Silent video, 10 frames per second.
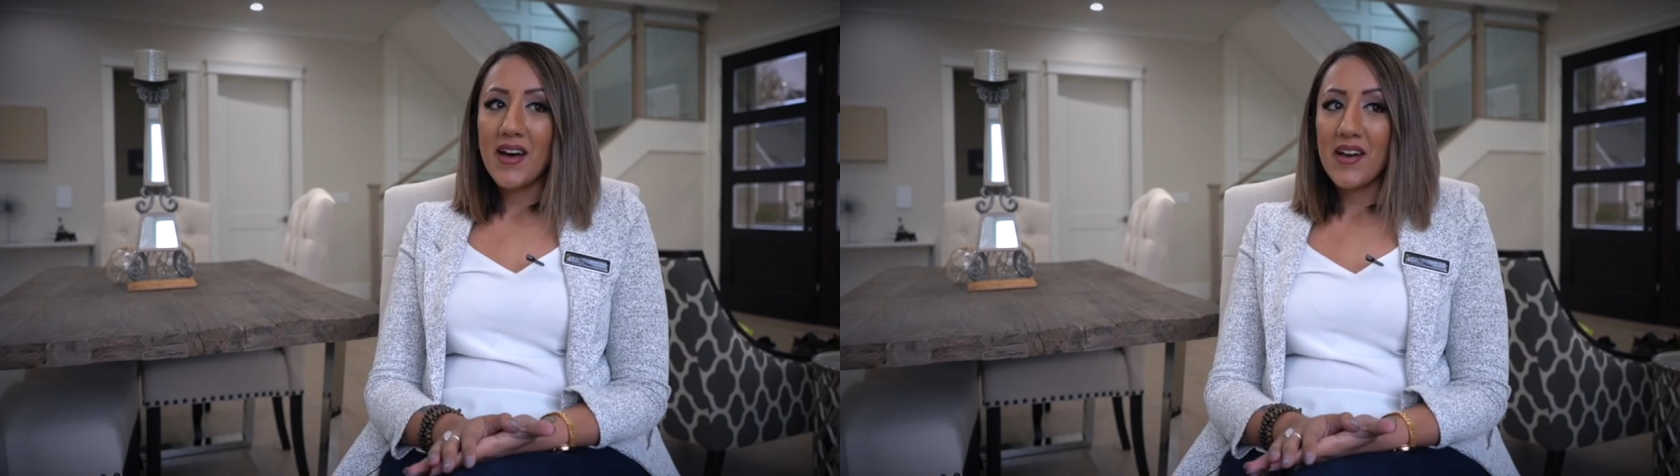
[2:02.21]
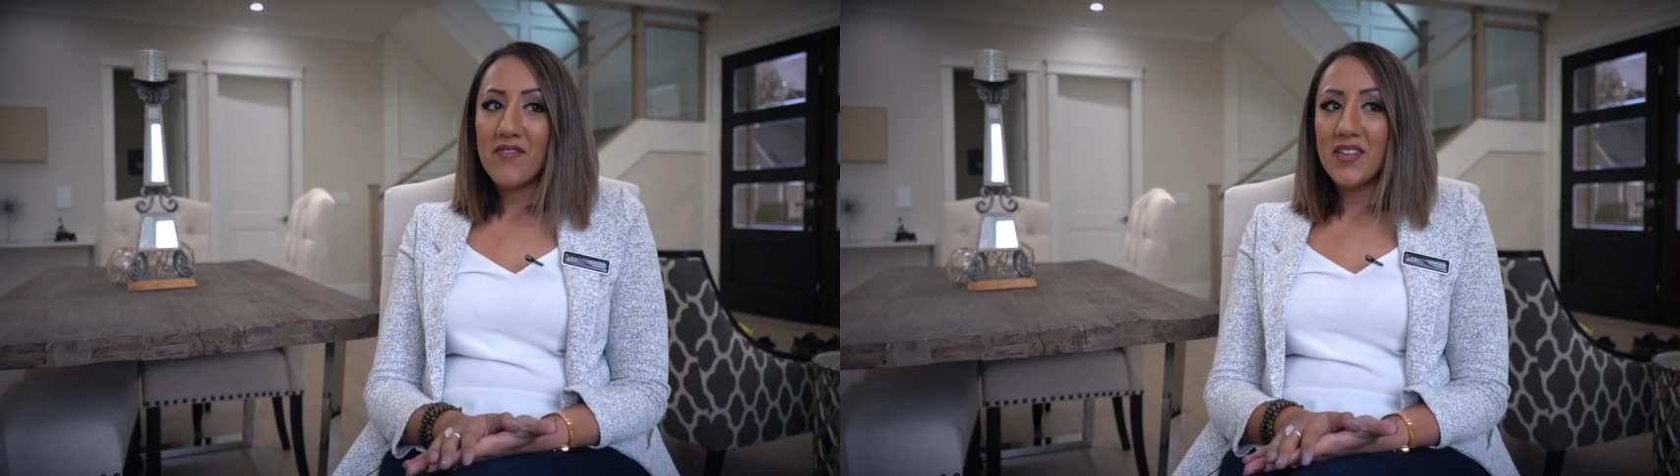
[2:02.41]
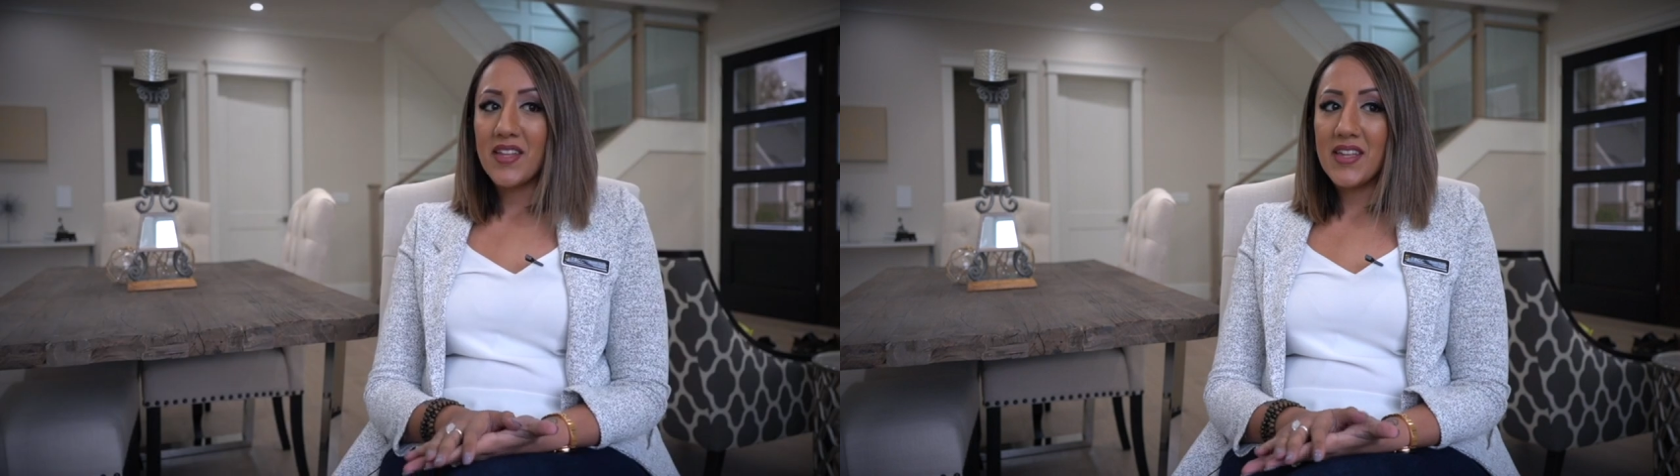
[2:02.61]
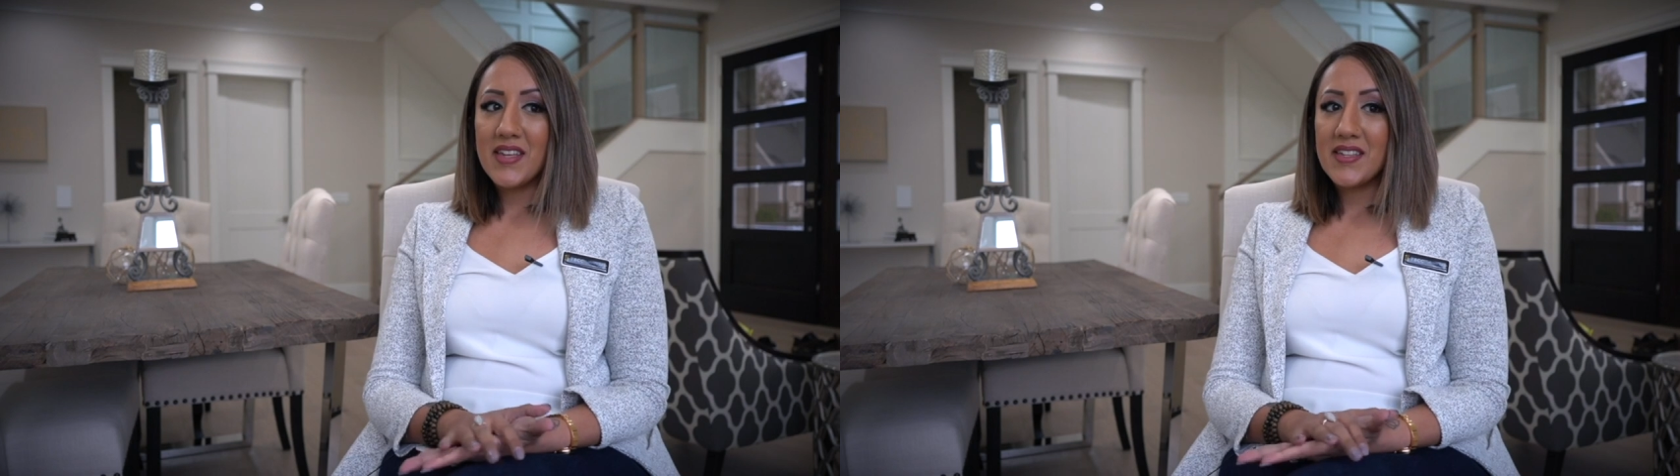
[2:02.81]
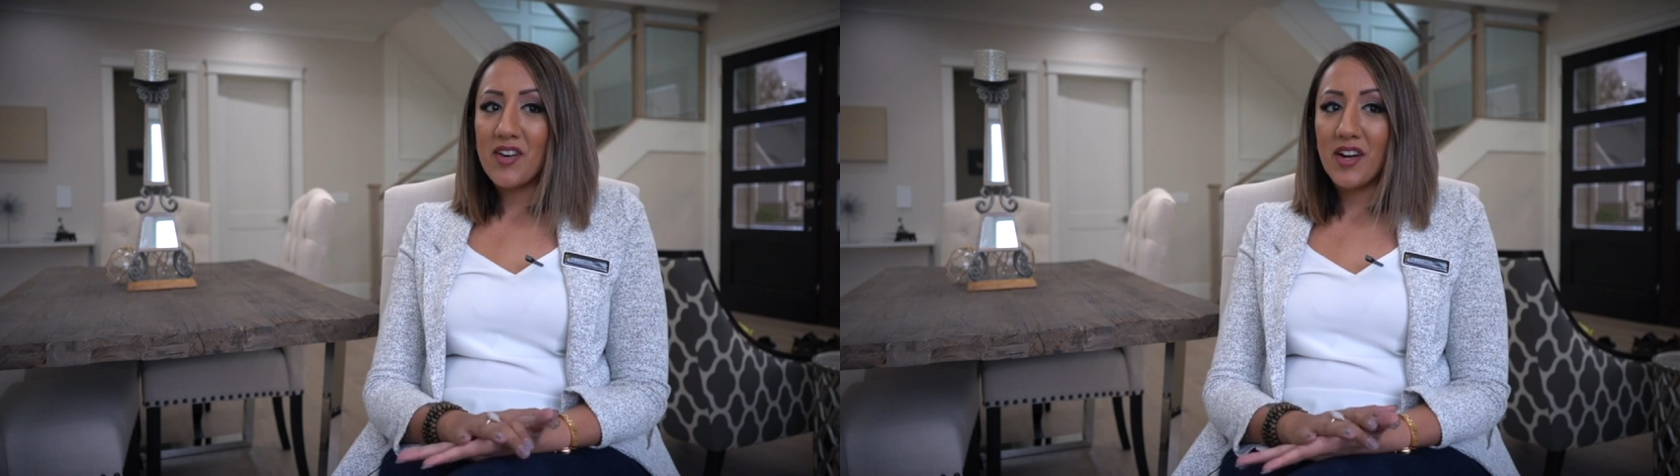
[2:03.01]
I feel like
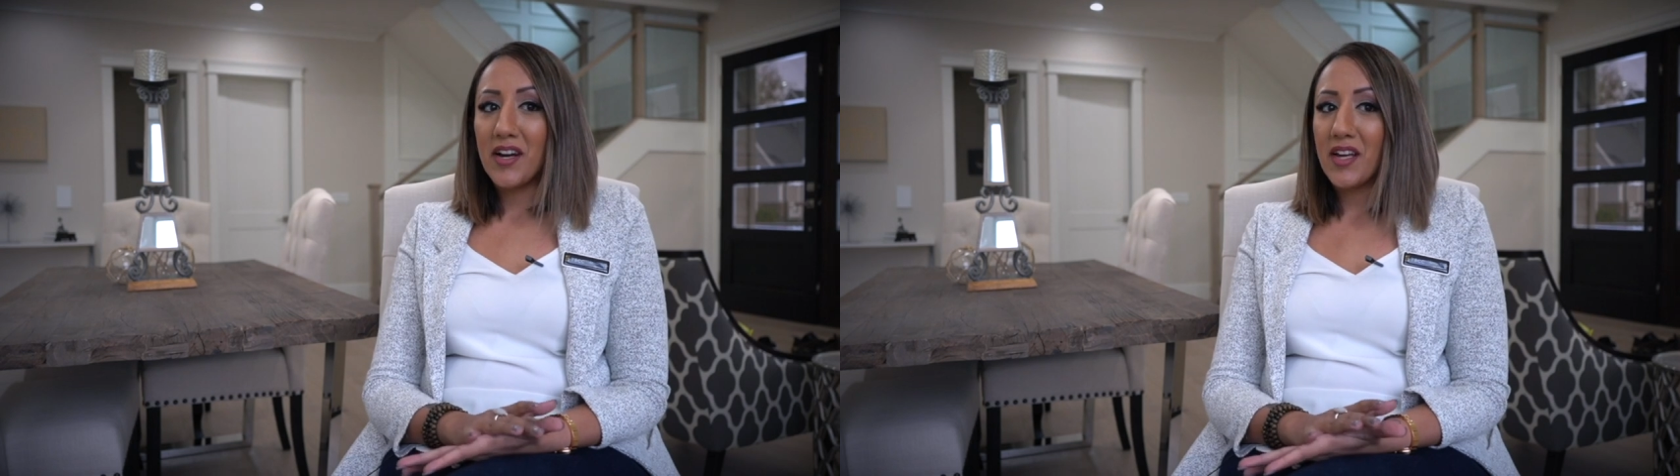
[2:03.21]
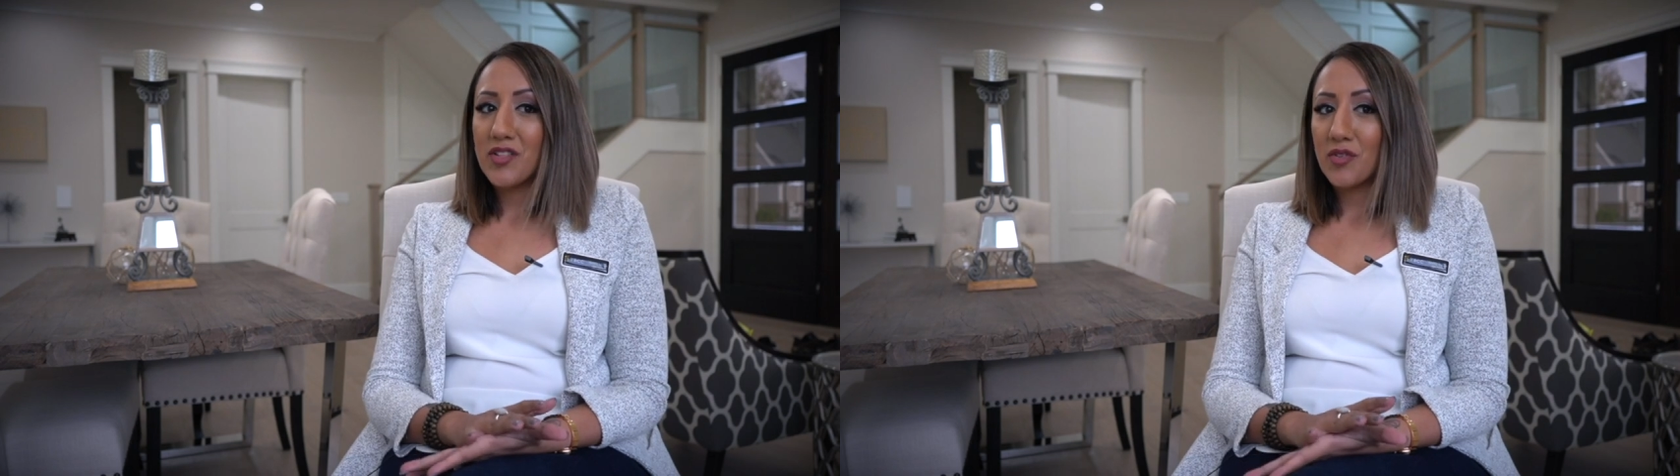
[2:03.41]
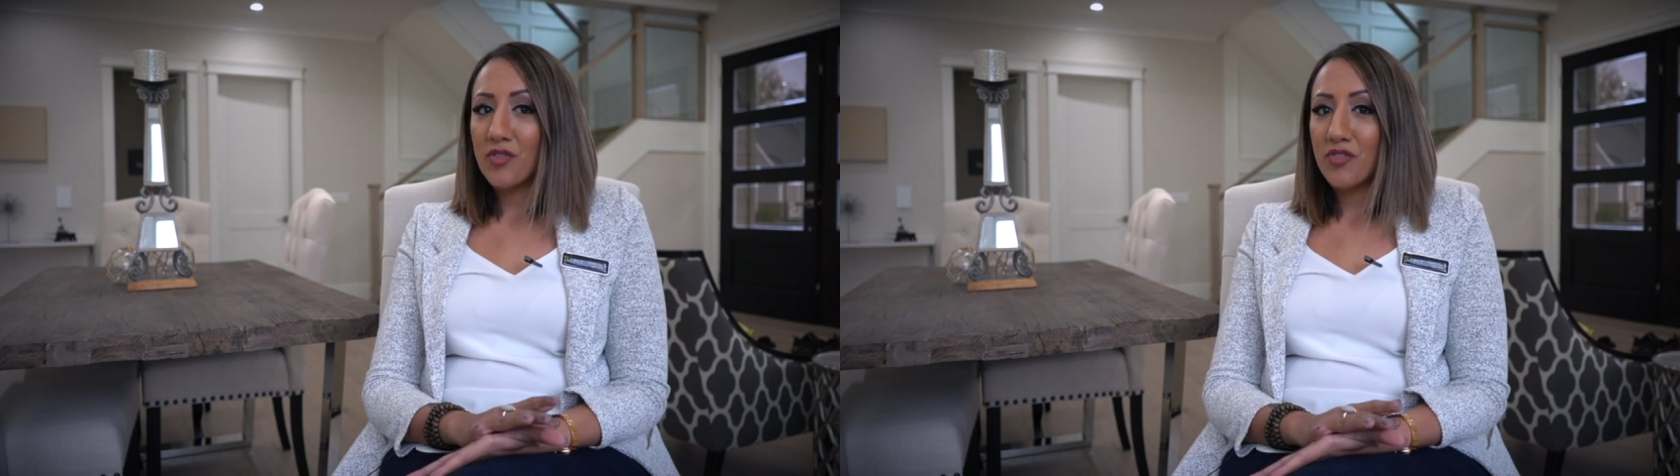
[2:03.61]
he's got an angel